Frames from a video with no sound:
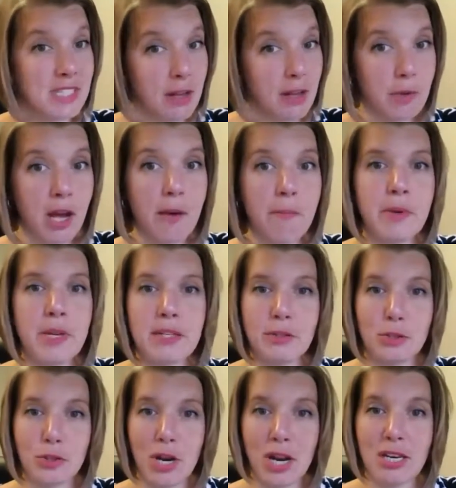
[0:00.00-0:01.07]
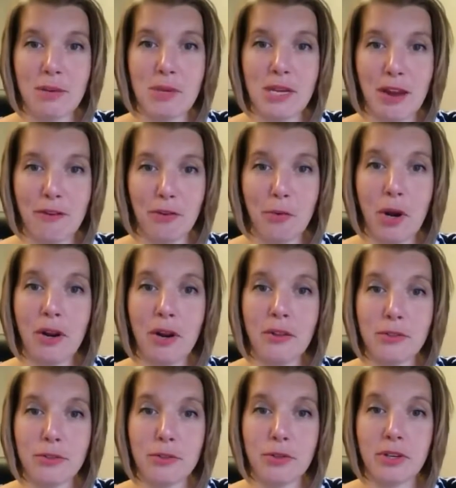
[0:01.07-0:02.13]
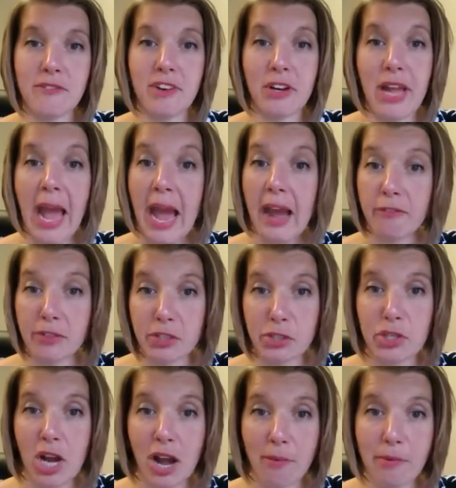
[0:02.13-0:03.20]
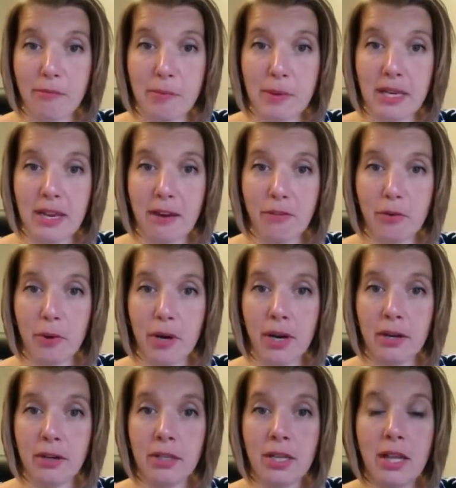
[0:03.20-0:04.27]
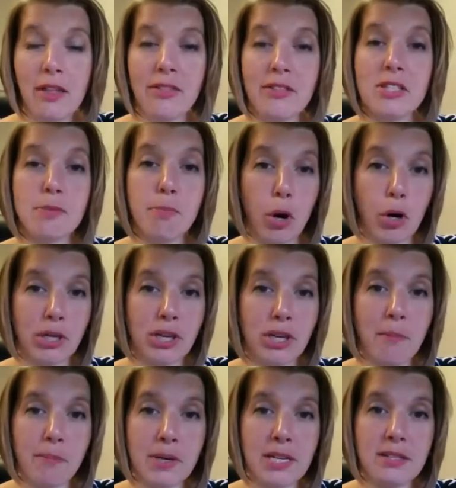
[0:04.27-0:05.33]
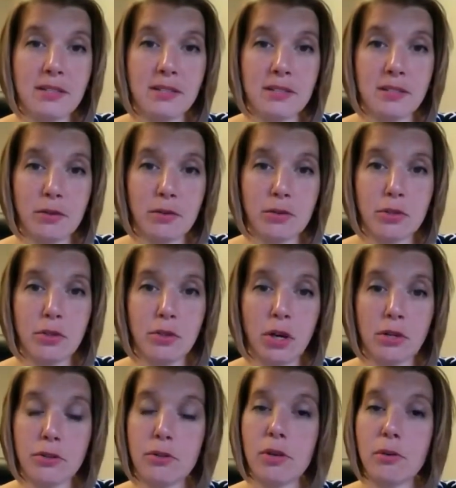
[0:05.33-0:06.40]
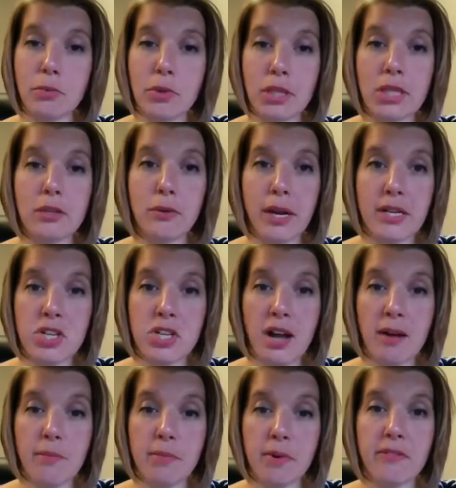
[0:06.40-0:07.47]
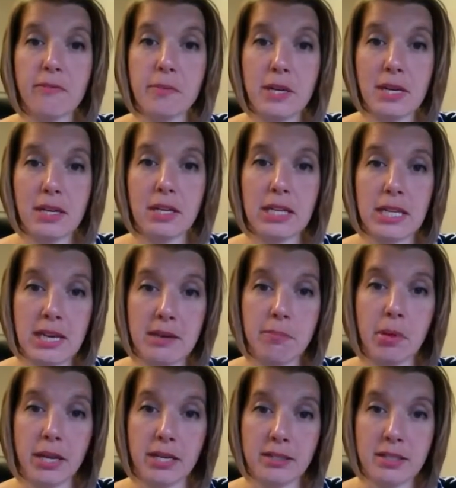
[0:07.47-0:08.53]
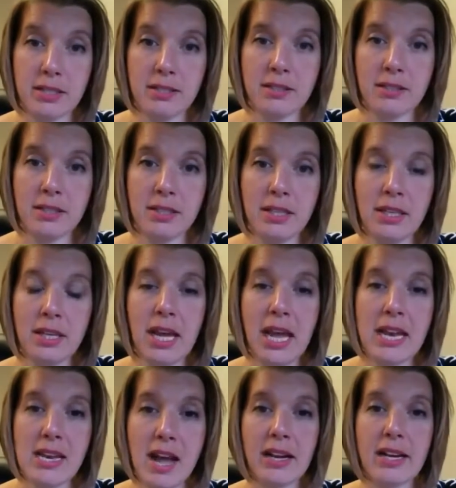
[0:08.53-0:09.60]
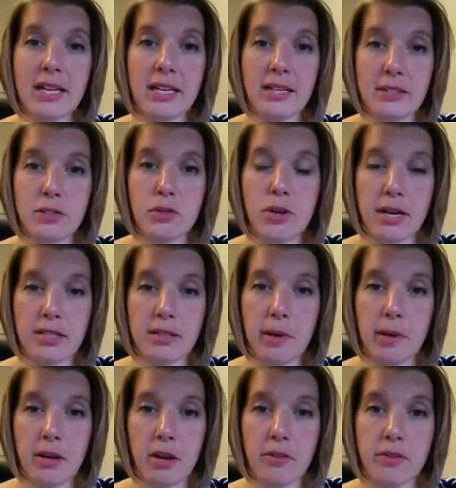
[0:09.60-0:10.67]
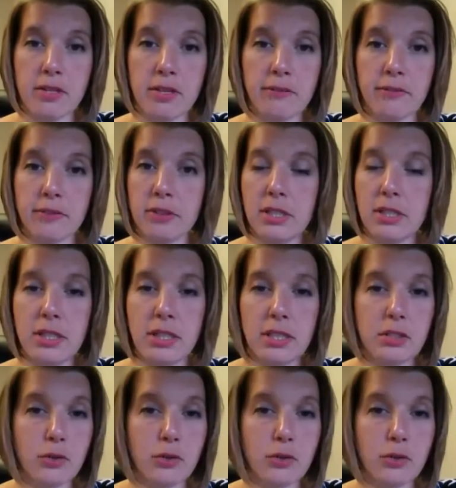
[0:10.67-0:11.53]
some companies are trying to be everywhere and they're doing a very average job of being everywhere. The smart companies in social are doing a really great job of being in key places and not getting distracted by all the different